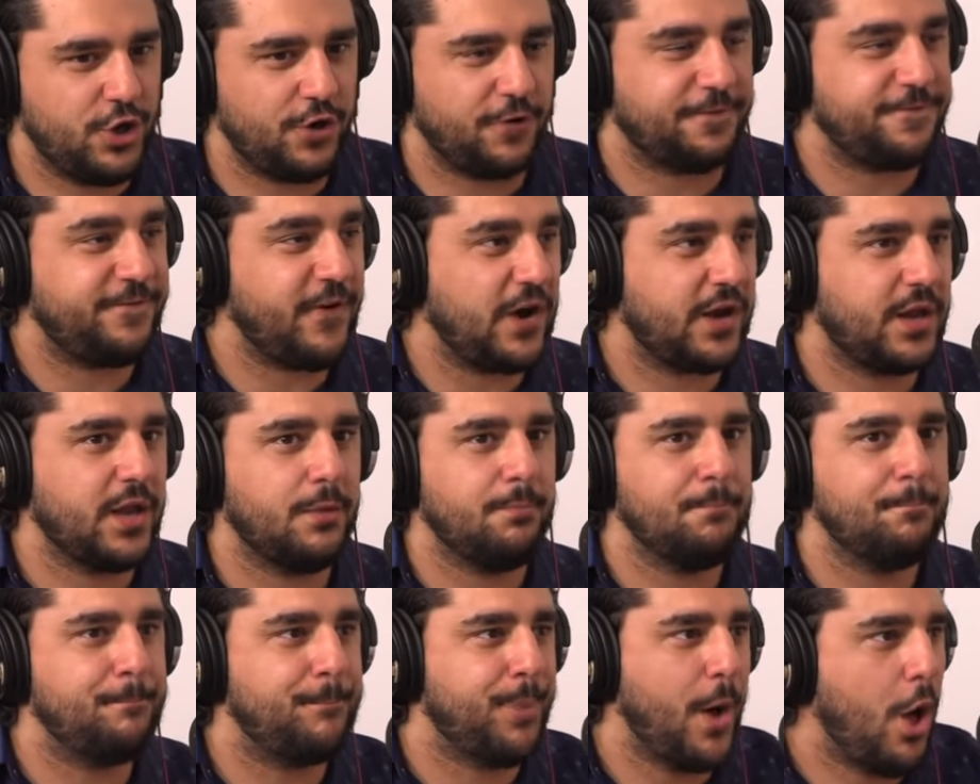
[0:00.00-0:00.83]
your
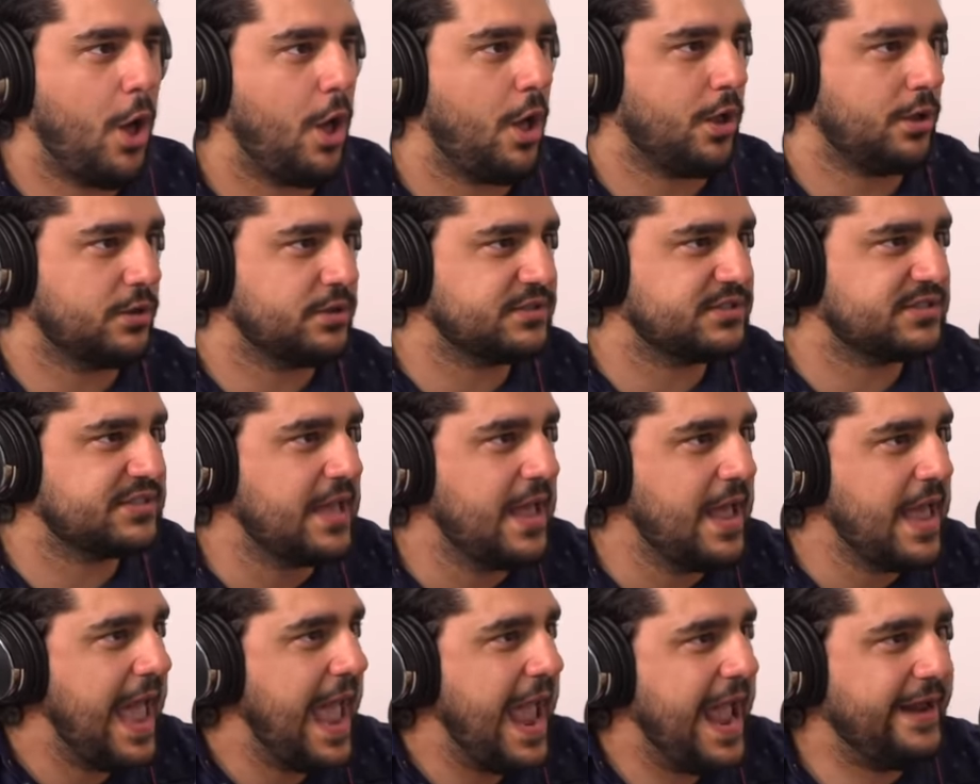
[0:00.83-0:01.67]
fucking balls
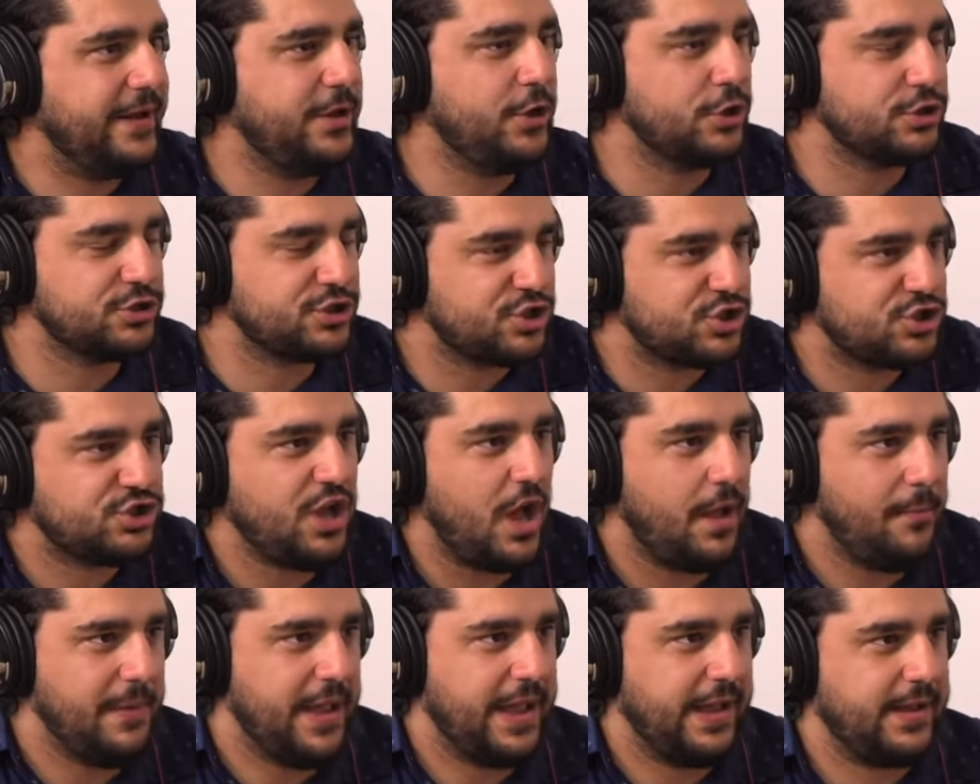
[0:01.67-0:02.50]
Dude, and the, your
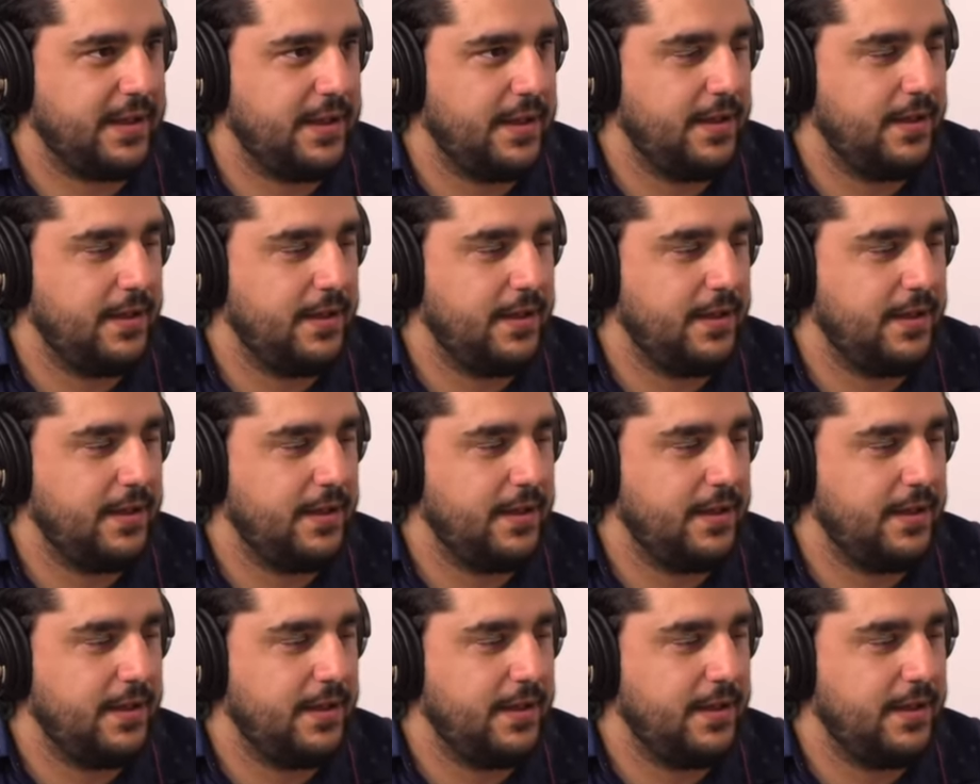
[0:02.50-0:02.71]
stomach.